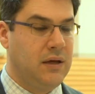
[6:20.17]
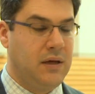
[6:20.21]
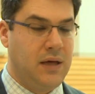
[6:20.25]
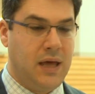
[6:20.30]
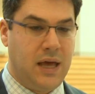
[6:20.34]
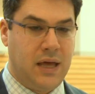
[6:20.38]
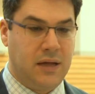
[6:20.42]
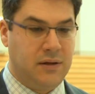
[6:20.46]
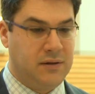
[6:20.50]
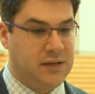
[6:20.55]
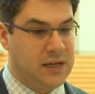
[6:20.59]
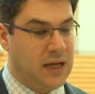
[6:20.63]

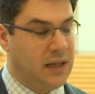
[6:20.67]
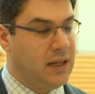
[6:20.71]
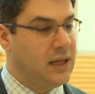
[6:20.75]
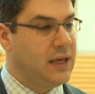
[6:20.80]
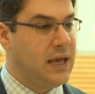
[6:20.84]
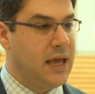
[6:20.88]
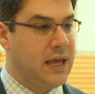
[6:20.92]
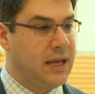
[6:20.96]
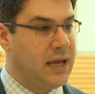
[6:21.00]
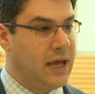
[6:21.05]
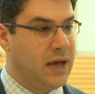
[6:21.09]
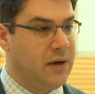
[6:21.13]
and
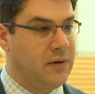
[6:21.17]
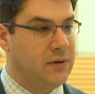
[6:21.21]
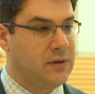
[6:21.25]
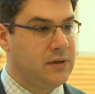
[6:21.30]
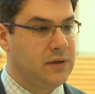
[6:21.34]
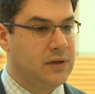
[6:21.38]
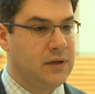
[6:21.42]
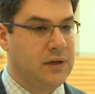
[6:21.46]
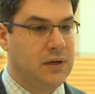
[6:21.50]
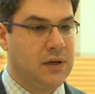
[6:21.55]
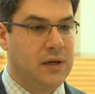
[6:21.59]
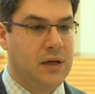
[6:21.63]
delegate
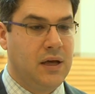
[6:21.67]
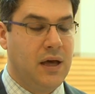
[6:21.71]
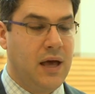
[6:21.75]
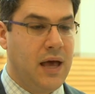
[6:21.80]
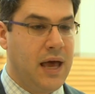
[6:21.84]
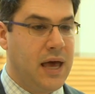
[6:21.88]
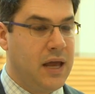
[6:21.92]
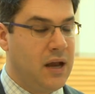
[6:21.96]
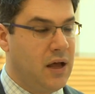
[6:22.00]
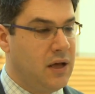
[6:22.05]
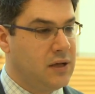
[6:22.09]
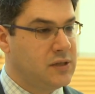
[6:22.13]
out,
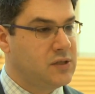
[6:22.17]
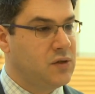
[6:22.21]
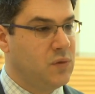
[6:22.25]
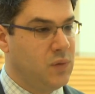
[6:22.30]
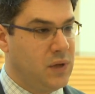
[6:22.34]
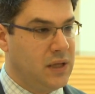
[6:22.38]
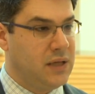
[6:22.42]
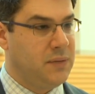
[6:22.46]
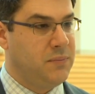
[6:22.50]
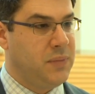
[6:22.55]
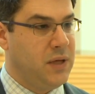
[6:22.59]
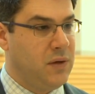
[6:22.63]
and
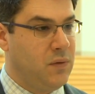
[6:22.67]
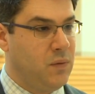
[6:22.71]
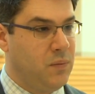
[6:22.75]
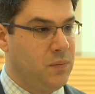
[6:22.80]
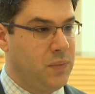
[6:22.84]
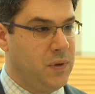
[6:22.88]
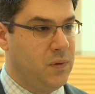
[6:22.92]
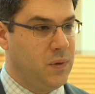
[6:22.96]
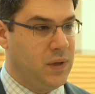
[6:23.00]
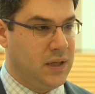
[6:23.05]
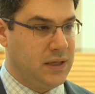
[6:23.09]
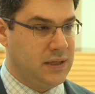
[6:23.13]
also
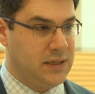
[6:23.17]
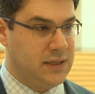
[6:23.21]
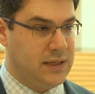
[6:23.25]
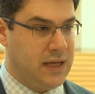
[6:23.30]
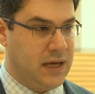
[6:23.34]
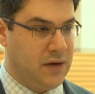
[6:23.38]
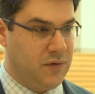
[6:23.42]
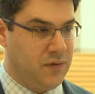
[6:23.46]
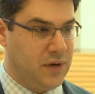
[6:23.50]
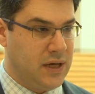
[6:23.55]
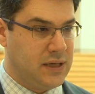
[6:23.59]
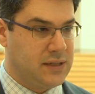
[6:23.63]
be willing to
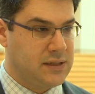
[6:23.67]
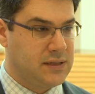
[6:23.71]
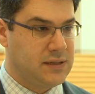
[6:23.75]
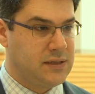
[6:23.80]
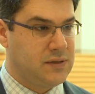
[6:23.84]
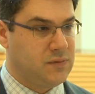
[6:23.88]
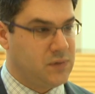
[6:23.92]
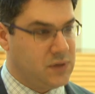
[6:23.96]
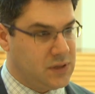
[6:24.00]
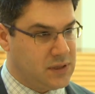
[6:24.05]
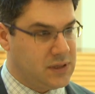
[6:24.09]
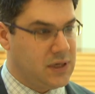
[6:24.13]
take
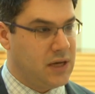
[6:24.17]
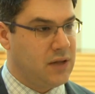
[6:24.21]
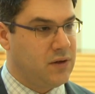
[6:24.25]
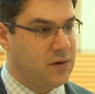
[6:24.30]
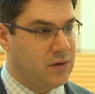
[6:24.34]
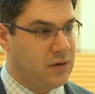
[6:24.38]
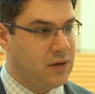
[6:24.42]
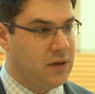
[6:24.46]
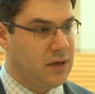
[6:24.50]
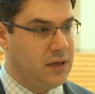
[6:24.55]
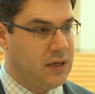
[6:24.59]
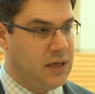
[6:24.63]
risks, which is
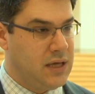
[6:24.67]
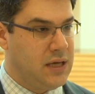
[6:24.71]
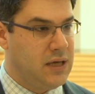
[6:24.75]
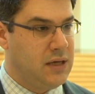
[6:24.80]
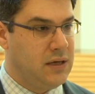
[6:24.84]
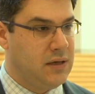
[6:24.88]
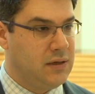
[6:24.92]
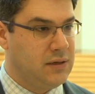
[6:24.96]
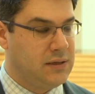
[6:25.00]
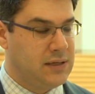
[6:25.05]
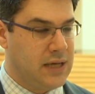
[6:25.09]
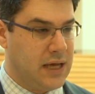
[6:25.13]
another
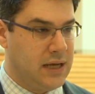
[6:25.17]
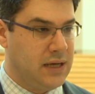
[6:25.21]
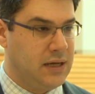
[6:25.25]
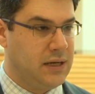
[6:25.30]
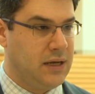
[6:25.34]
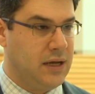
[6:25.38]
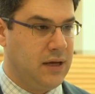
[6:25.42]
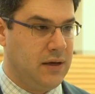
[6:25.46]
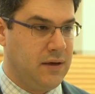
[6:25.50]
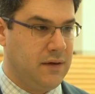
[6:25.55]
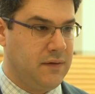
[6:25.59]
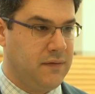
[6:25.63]
key tenet
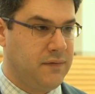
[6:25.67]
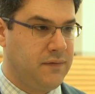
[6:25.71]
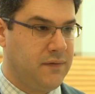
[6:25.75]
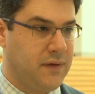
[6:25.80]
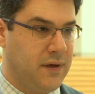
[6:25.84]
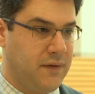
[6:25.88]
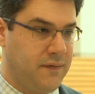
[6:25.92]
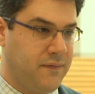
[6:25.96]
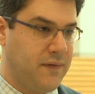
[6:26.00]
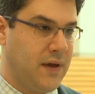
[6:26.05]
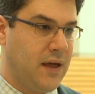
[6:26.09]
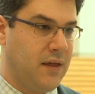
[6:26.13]
of
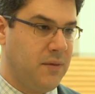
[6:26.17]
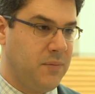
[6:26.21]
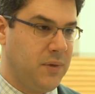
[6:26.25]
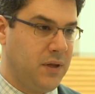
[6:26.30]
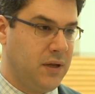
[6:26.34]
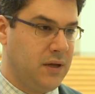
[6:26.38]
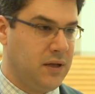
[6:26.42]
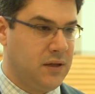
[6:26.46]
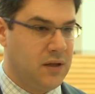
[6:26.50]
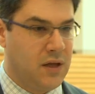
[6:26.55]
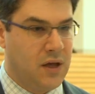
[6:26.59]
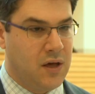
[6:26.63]

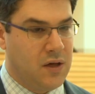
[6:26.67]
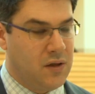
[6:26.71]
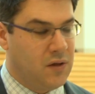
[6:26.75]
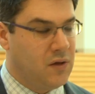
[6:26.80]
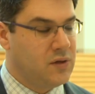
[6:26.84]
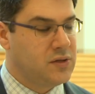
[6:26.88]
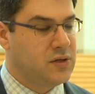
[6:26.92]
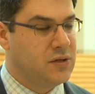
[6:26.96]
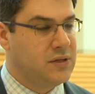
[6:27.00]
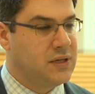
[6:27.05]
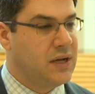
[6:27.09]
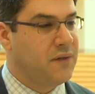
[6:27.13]
fallibility.
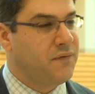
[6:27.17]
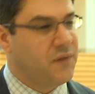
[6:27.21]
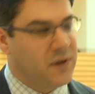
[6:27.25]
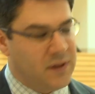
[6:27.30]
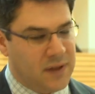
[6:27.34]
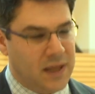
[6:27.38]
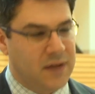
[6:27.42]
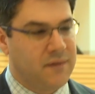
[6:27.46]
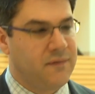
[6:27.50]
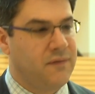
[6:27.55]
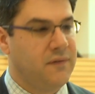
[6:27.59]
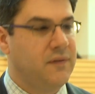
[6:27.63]
Those are
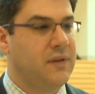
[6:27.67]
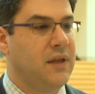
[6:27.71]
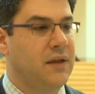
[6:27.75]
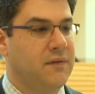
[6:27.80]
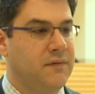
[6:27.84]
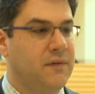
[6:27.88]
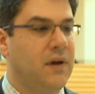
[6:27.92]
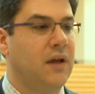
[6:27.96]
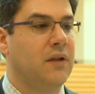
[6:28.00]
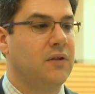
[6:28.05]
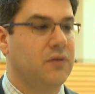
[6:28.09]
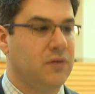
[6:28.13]
different
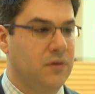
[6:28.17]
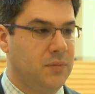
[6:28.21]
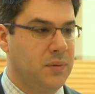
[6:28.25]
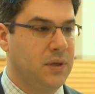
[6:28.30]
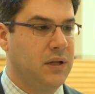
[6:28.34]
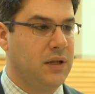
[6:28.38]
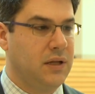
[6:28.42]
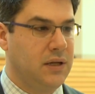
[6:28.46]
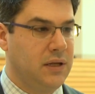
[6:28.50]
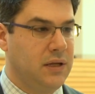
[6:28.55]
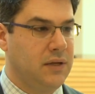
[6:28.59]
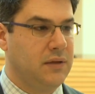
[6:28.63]
than
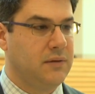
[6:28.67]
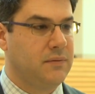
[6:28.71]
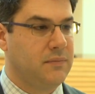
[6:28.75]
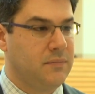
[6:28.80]
vulnerability.